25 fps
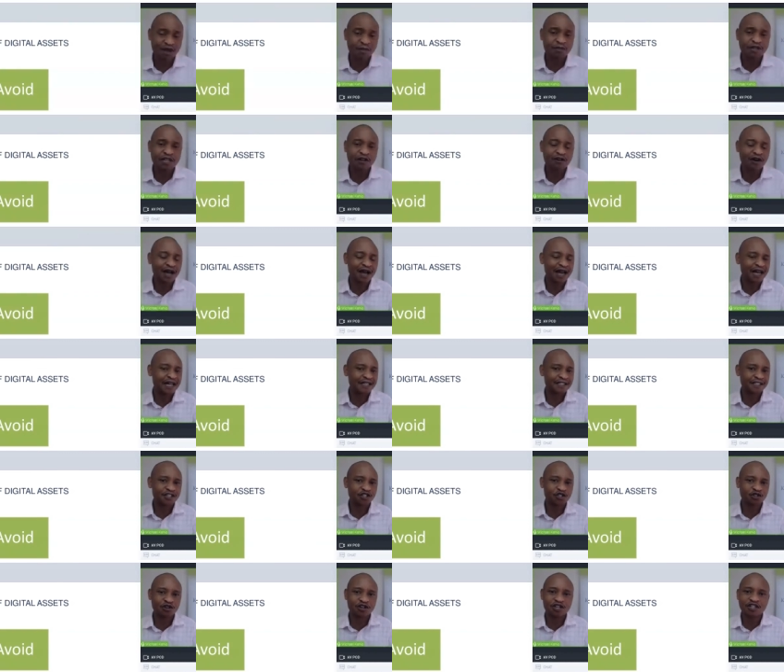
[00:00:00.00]
Maybe the
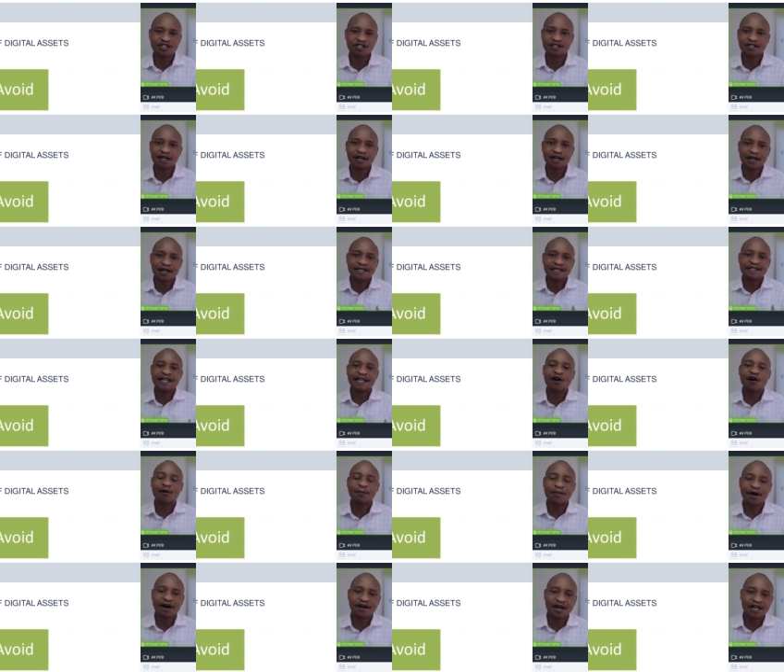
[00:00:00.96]
organization is, say,
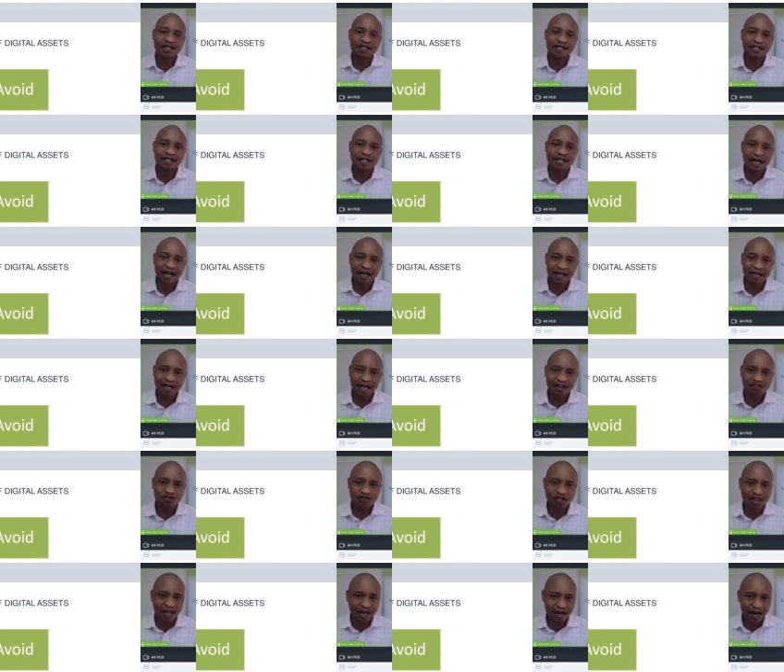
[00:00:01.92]
operating in a
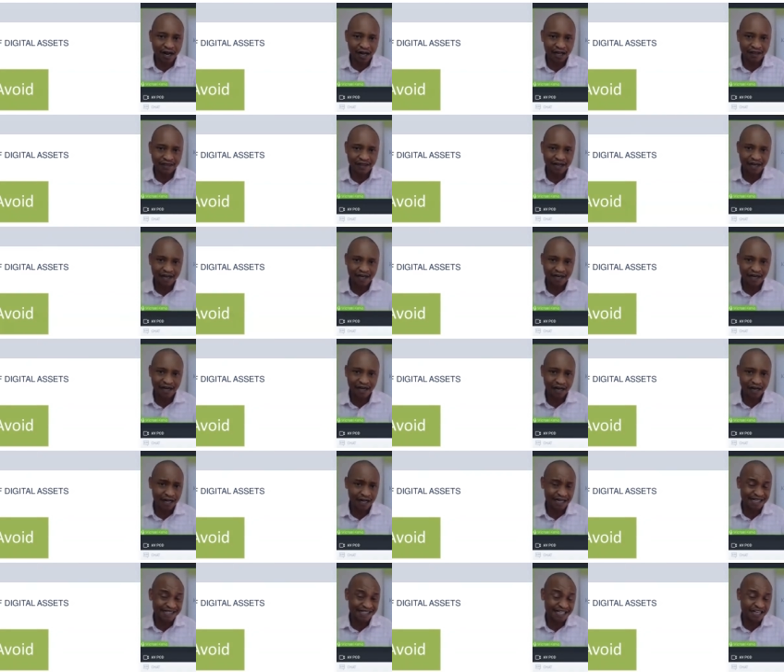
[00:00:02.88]
country
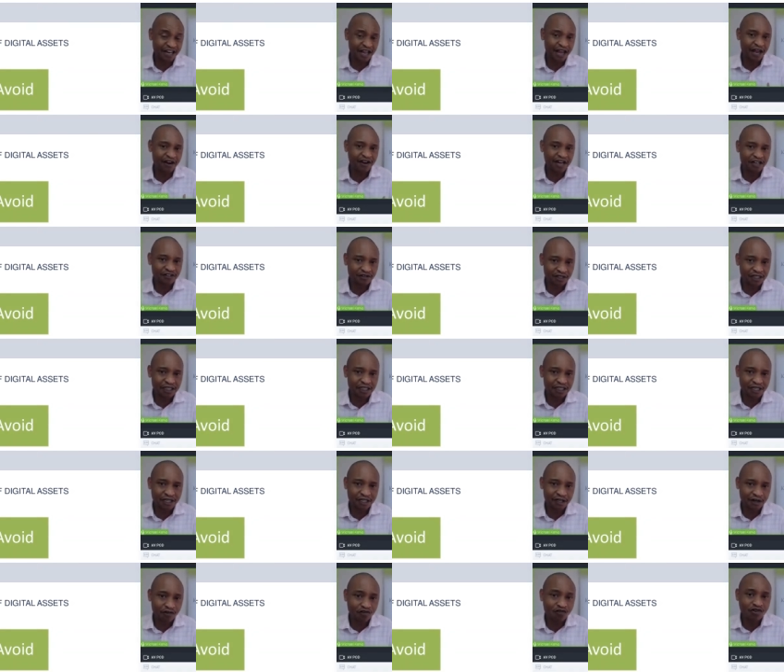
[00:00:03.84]
that is
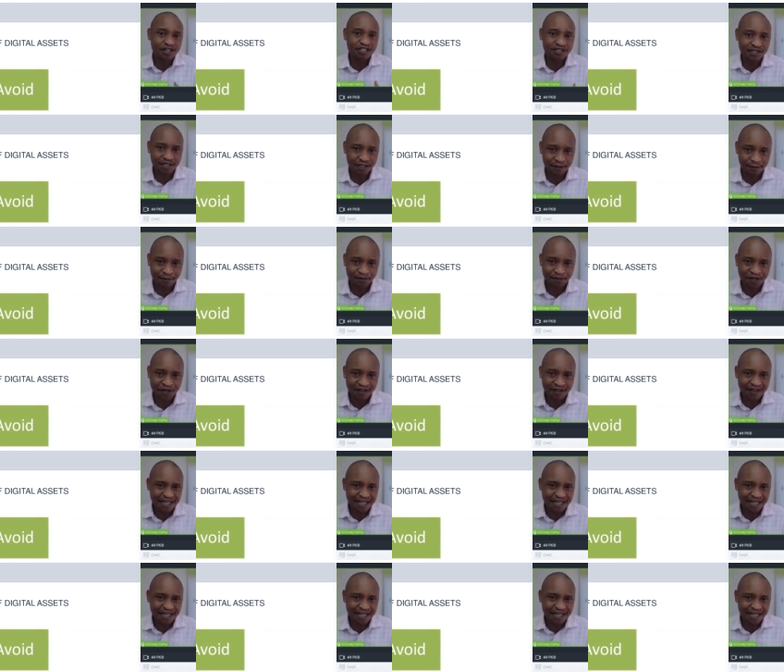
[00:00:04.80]
inherently risky.